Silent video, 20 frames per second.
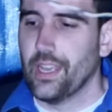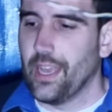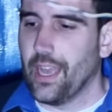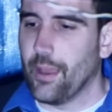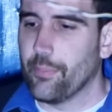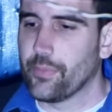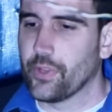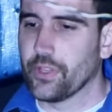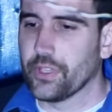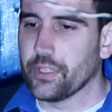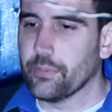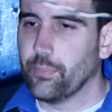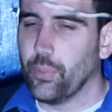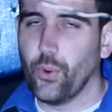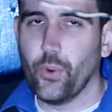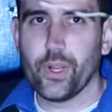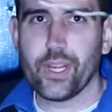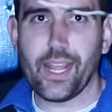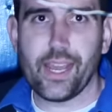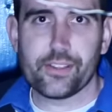I'm going to
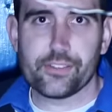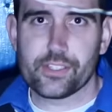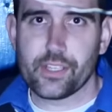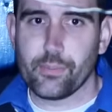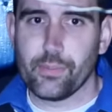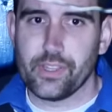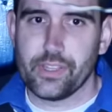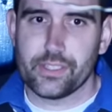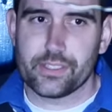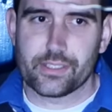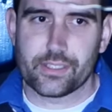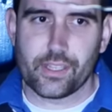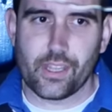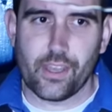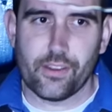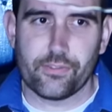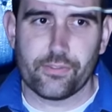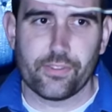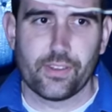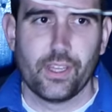point out some of this
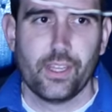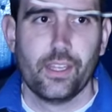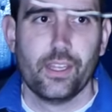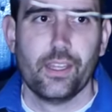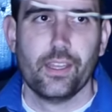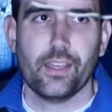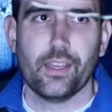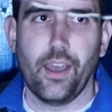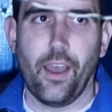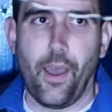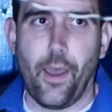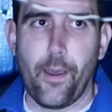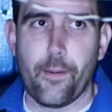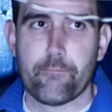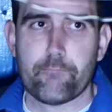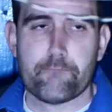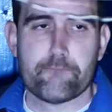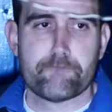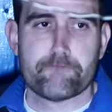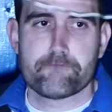stuff,
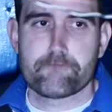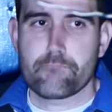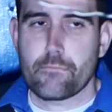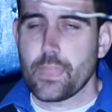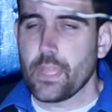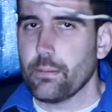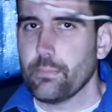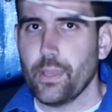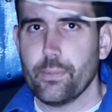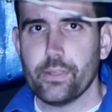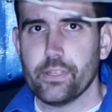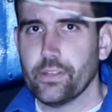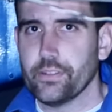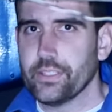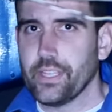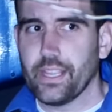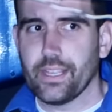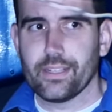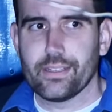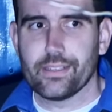um, Maybe don't
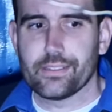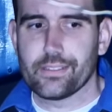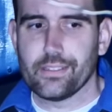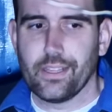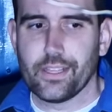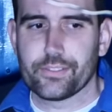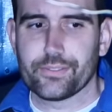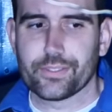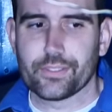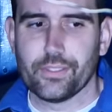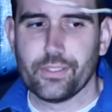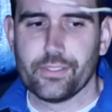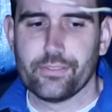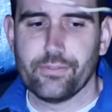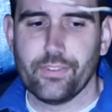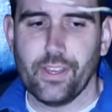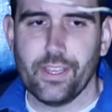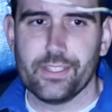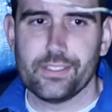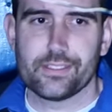take it as electrical
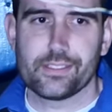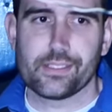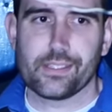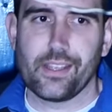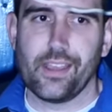advice.